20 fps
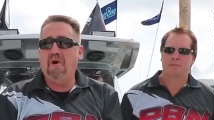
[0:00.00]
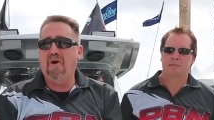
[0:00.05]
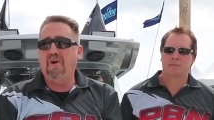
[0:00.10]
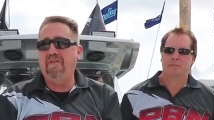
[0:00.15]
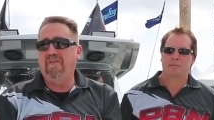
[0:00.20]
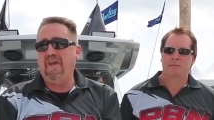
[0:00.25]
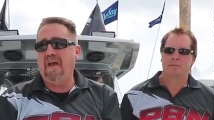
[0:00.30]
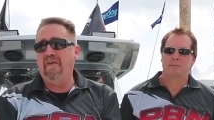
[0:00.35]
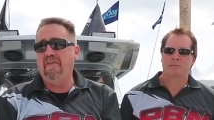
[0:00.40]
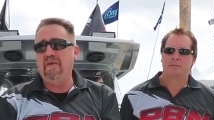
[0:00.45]

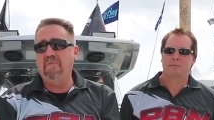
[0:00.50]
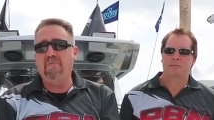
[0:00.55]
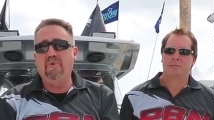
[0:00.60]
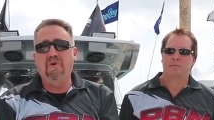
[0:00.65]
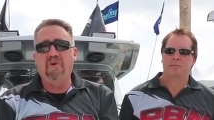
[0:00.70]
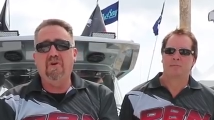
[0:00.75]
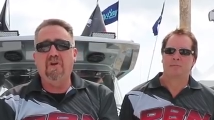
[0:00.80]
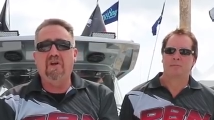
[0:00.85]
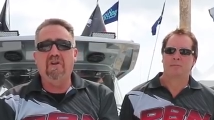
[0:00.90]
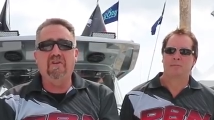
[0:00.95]
Speaker 1: parts, how they put
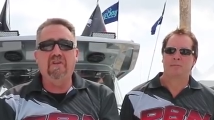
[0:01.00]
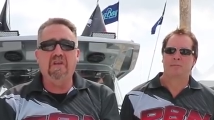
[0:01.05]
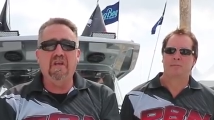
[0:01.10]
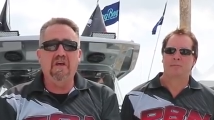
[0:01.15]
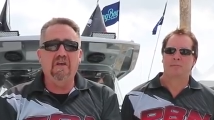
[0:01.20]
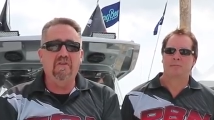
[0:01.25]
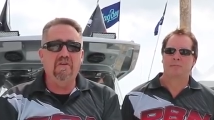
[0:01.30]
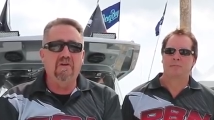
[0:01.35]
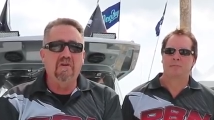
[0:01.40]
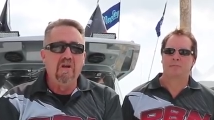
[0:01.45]
it all
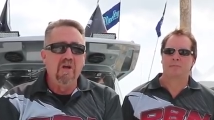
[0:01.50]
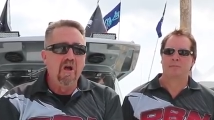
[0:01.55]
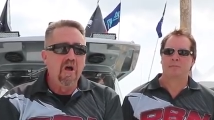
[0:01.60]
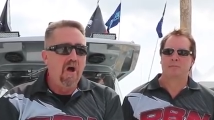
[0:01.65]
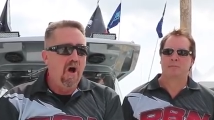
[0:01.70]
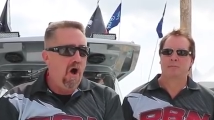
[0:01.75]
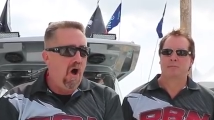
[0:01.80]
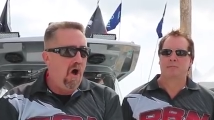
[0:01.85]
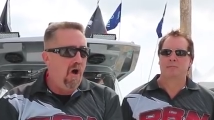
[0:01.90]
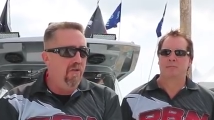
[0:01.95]
together,
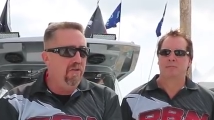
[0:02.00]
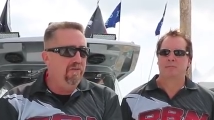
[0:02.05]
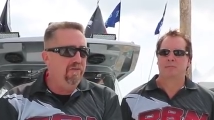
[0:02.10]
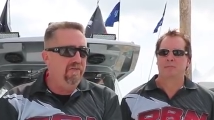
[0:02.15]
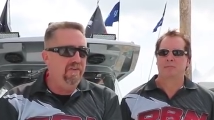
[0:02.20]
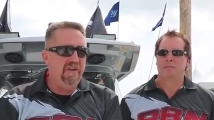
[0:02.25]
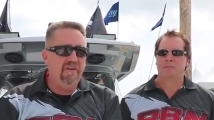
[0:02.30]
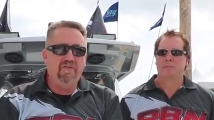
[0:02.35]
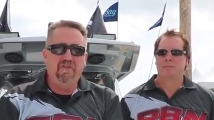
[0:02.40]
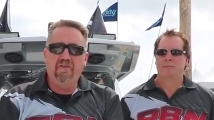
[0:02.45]
all the
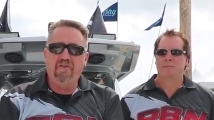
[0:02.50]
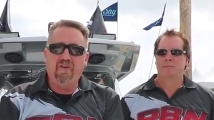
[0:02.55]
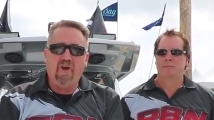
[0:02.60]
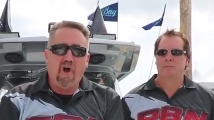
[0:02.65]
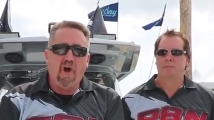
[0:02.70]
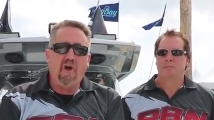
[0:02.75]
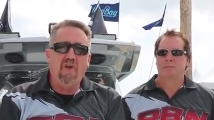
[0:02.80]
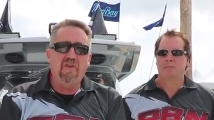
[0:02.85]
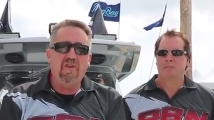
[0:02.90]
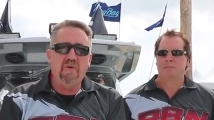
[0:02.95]
features,
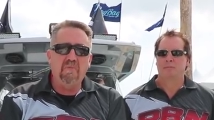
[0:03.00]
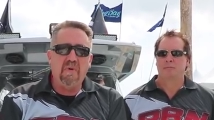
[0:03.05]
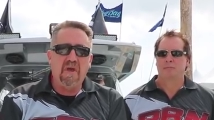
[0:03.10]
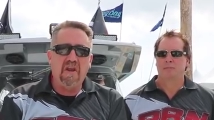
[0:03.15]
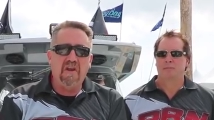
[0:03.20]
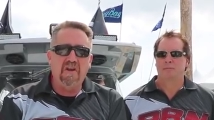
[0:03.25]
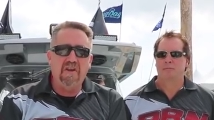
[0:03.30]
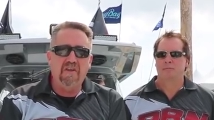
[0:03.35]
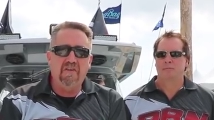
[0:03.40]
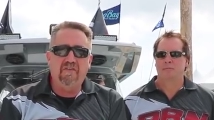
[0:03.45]
all the
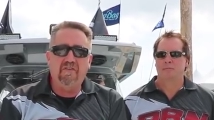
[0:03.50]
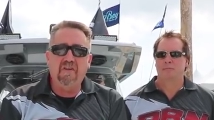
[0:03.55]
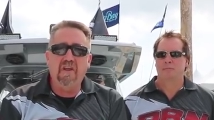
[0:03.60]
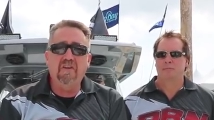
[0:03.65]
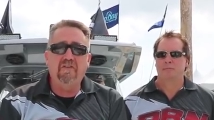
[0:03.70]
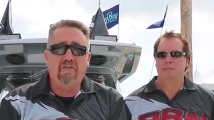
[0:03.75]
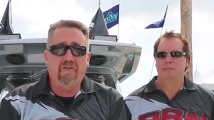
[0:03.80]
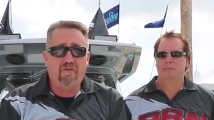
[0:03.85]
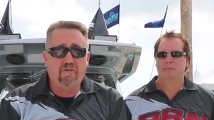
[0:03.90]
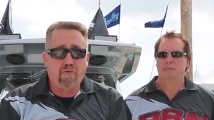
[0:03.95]
amenities.
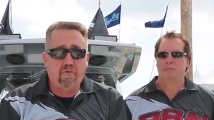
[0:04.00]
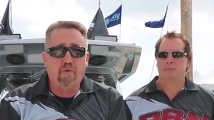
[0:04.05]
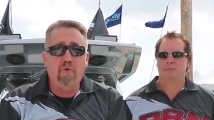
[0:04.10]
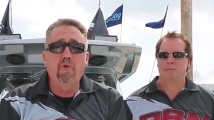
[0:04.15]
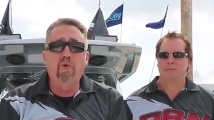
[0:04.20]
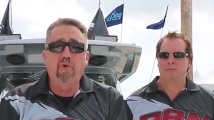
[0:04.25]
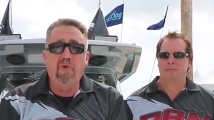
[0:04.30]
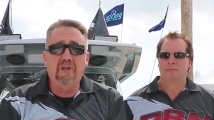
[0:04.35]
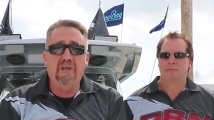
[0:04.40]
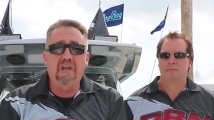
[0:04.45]
It's
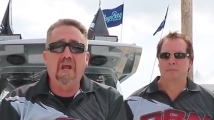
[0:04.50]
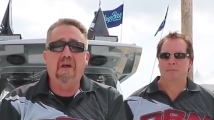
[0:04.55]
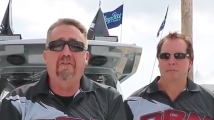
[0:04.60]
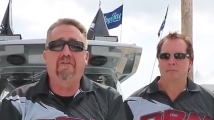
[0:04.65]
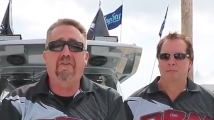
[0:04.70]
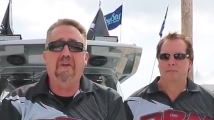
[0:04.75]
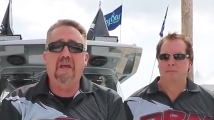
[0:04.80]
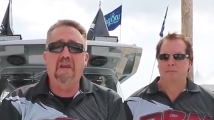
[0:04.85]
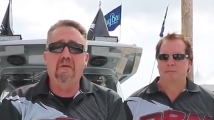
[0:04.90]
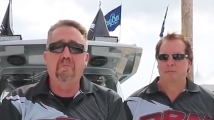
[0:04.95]
truly an
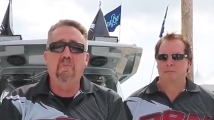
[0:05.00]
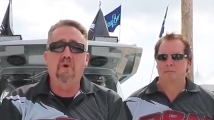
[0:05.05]
outstanding